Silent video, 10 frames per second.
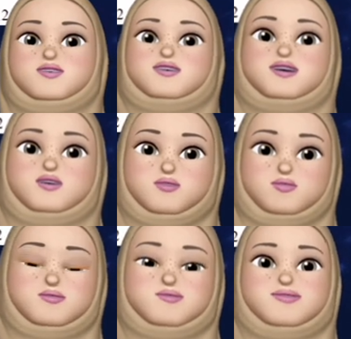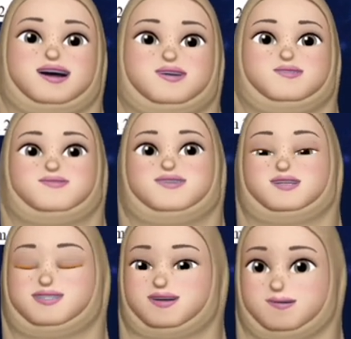with a loop
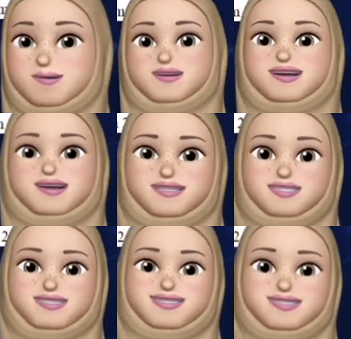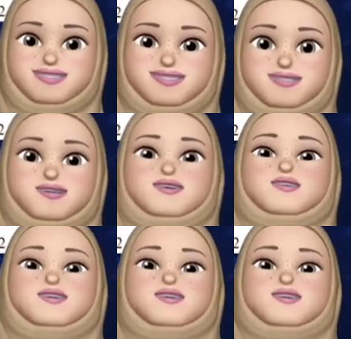and multiple edges.